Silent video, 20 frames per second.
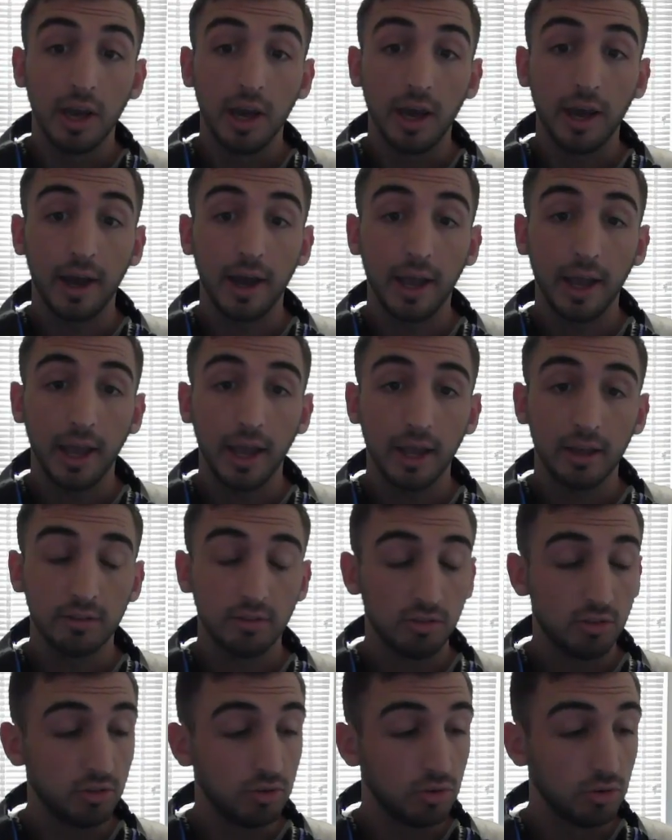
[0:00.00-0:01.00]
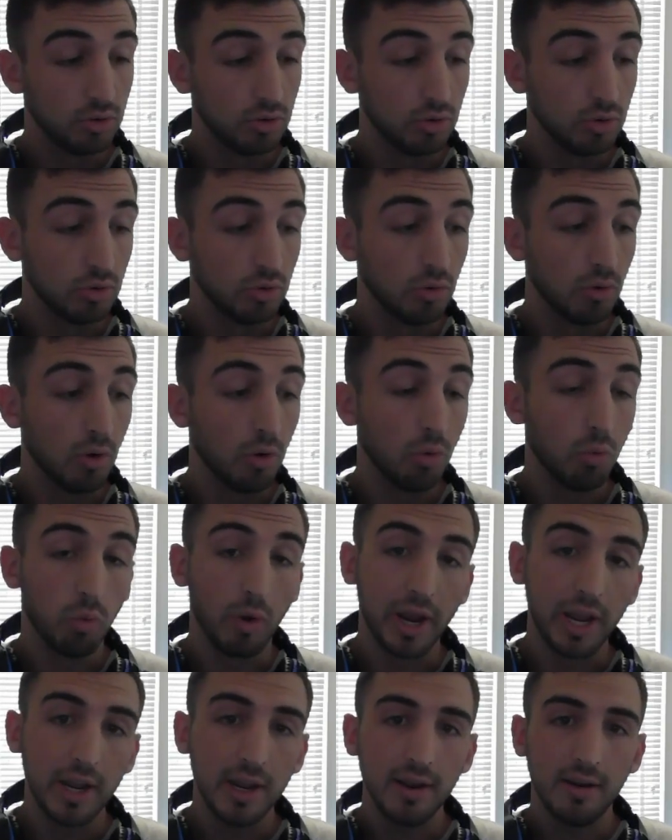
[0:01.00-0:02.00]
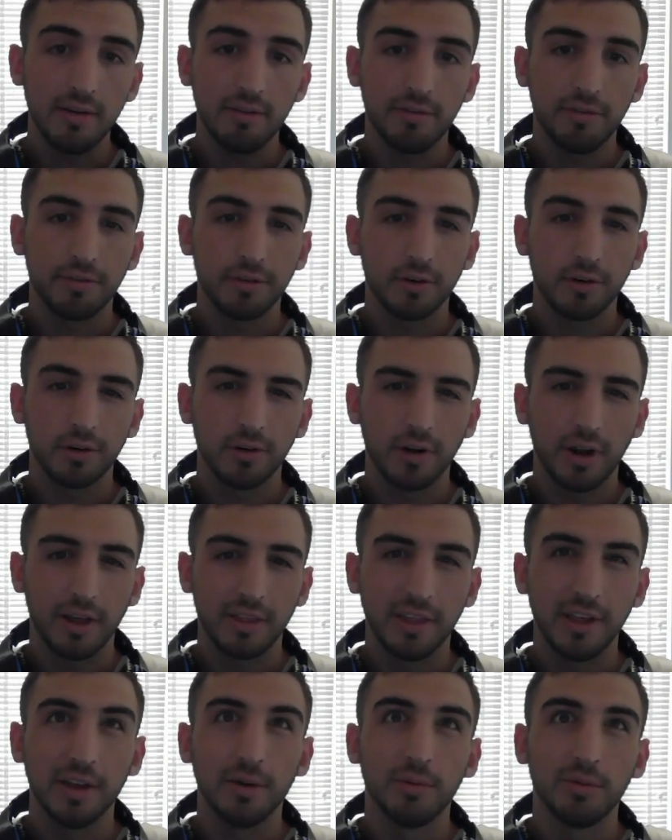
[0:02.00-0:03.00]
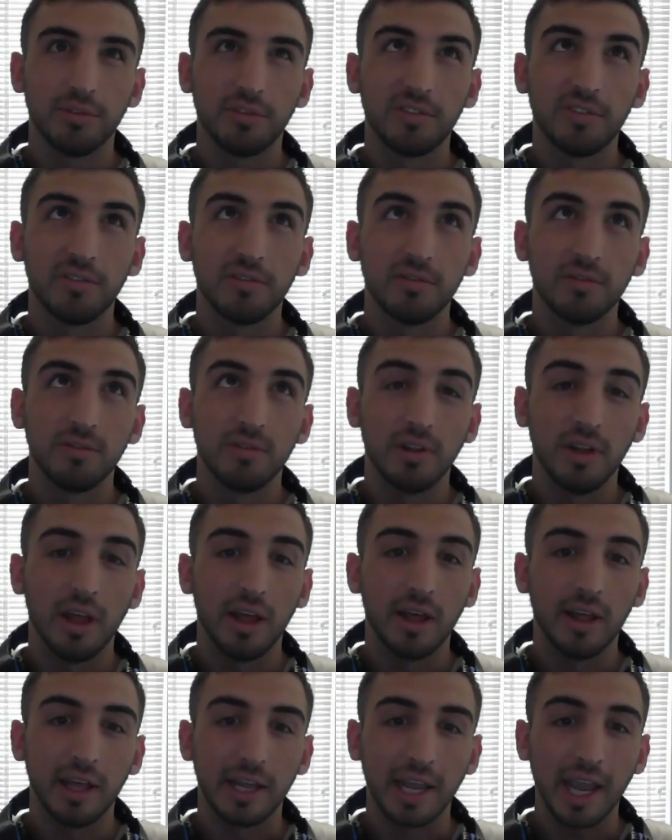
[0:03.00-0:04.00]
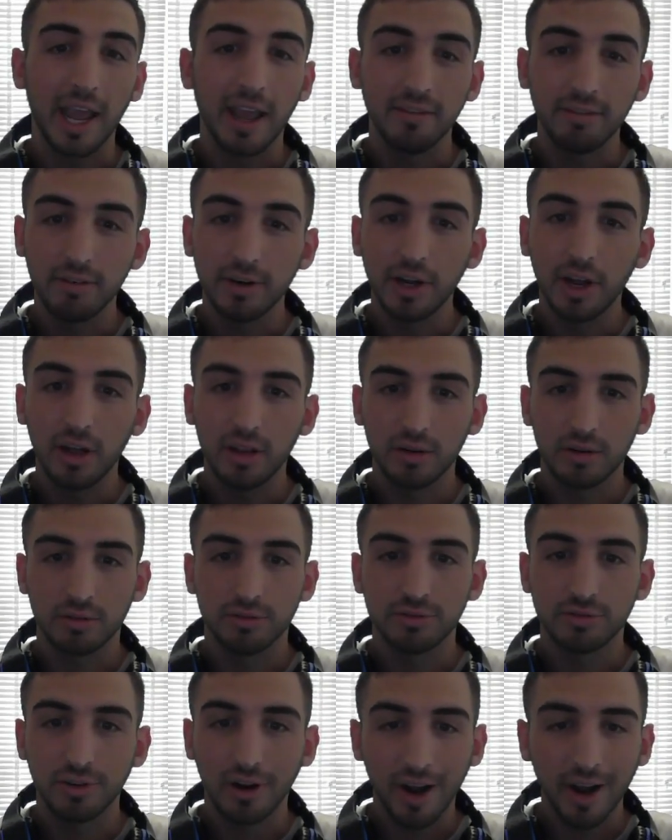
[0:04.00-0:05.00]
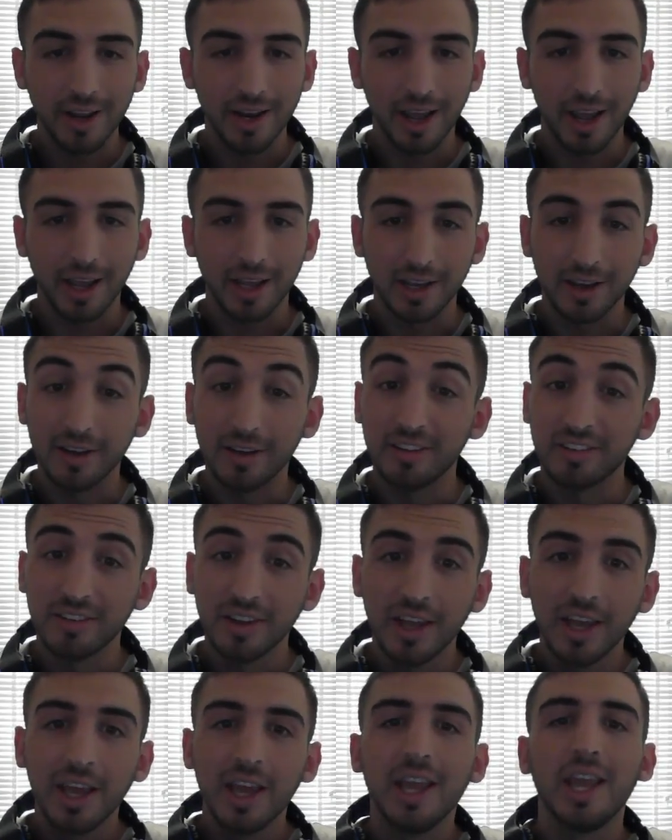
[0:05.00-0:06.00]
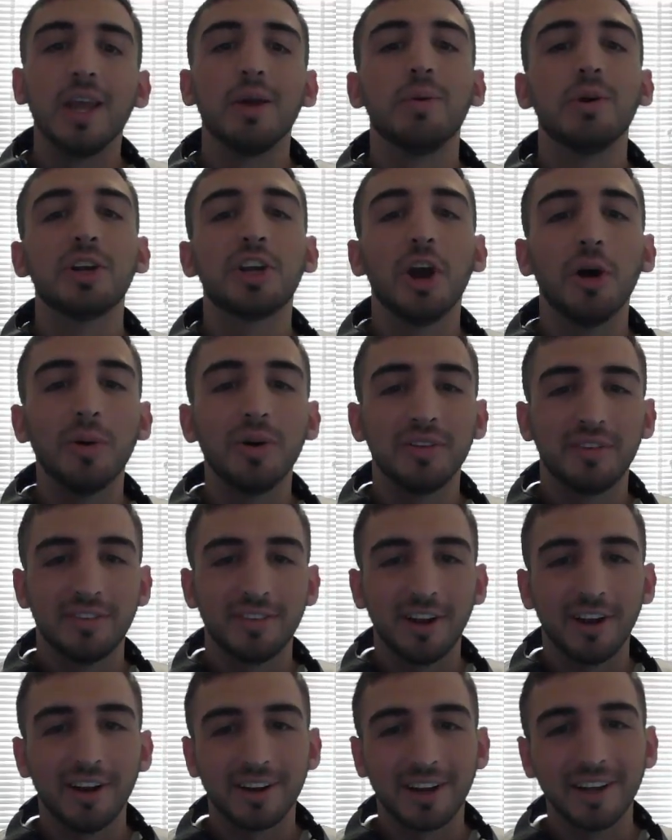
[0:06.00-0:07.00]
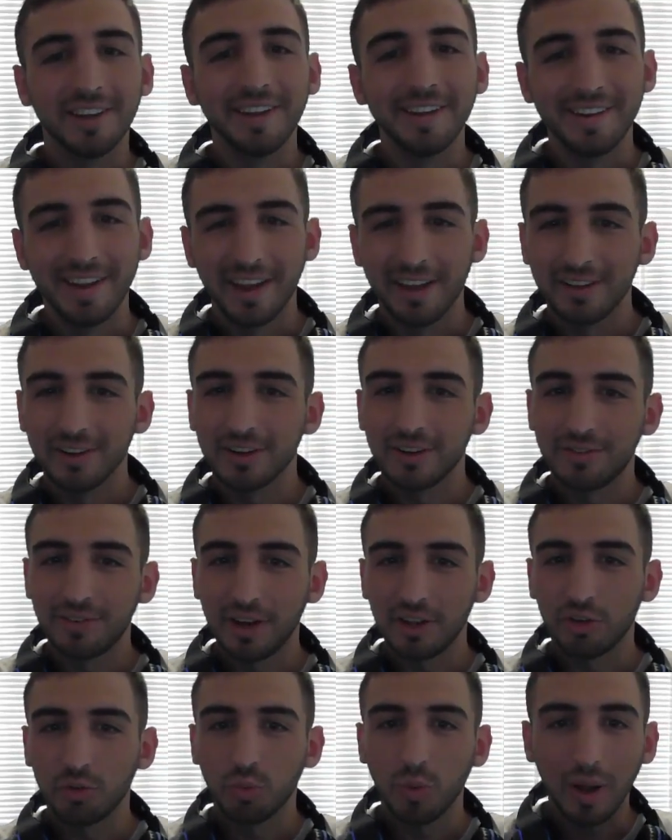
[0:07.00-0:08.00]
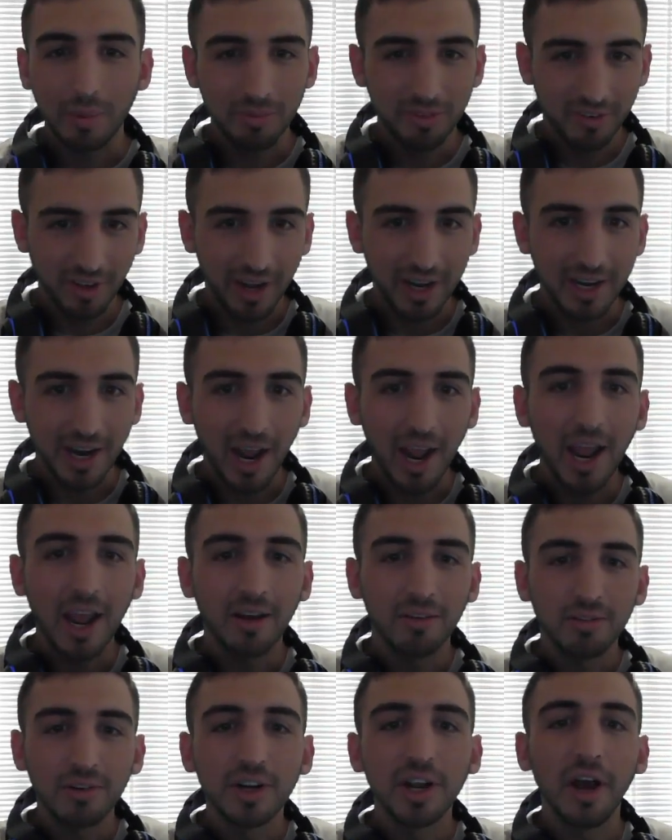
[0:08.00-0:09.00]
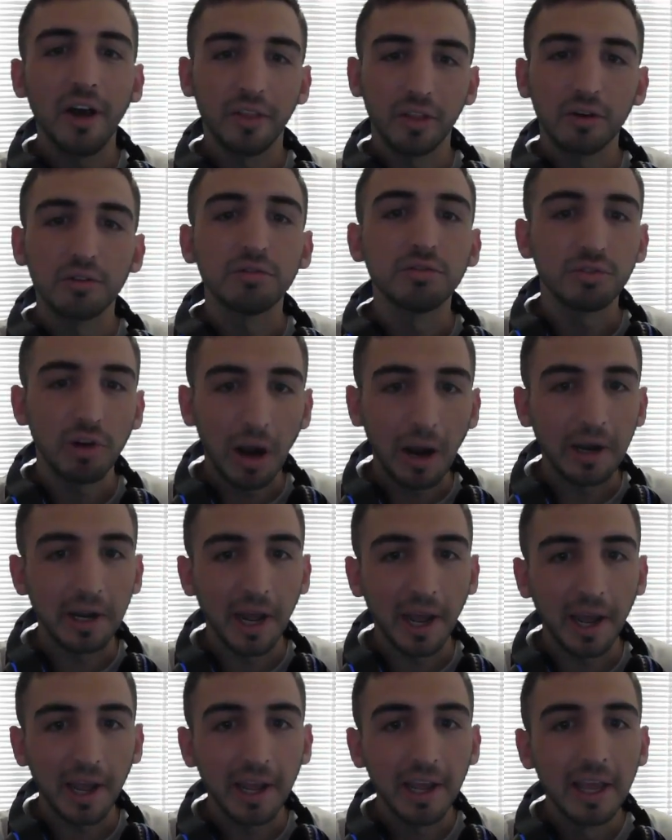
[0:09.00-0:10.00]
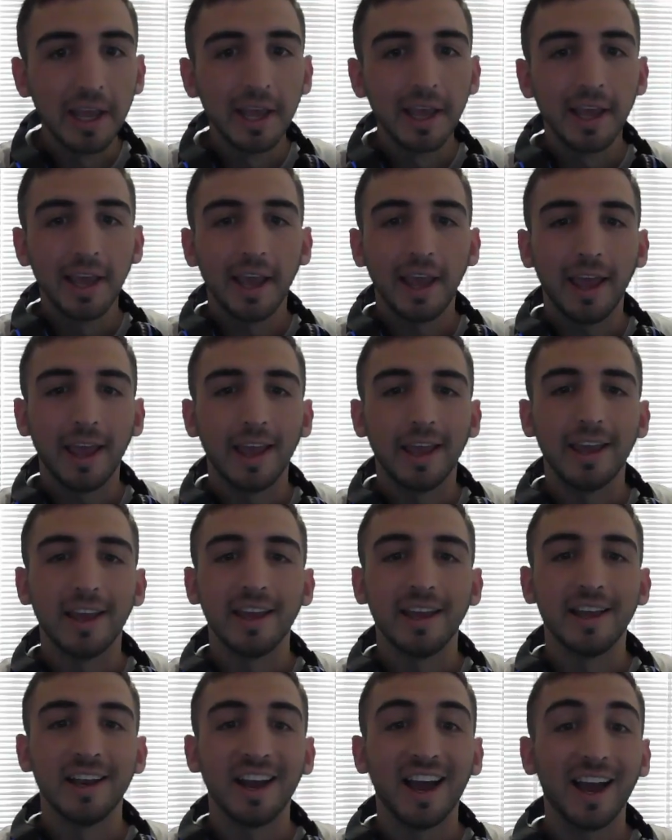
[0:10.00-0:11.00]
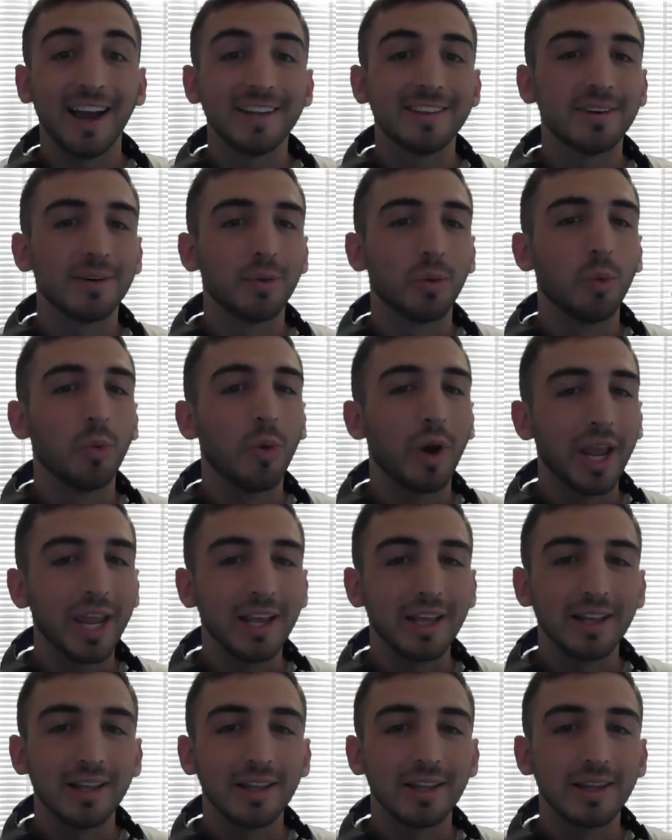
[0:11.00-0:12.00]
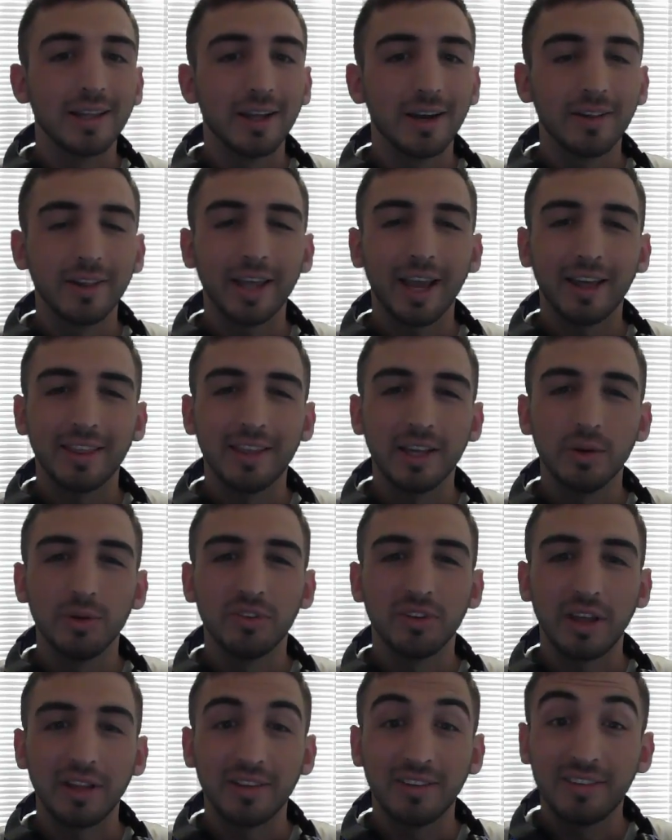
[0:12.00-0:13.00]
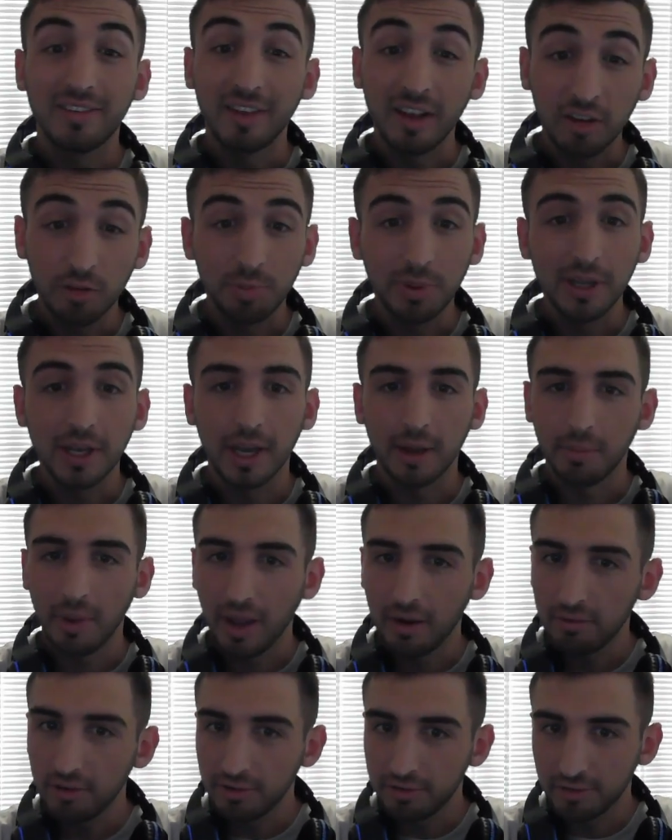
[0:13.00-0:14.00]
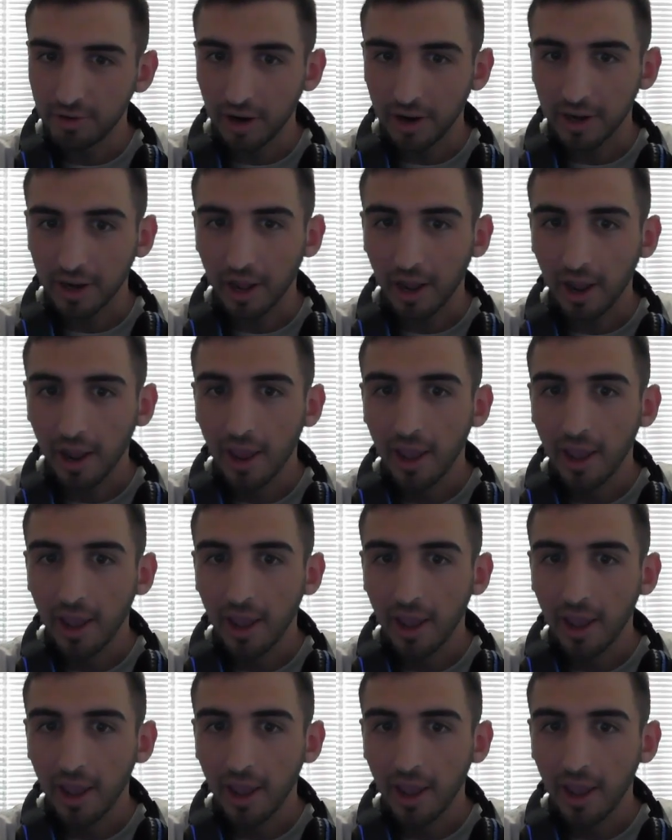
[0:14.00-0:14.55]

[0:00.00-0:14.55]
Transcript: I had to wait for, I think it was like every other Friday because it would go in stock on the Daniel Defense website every other Friday. And I had to wait literally, I think it was at 6 p.m. every Friday.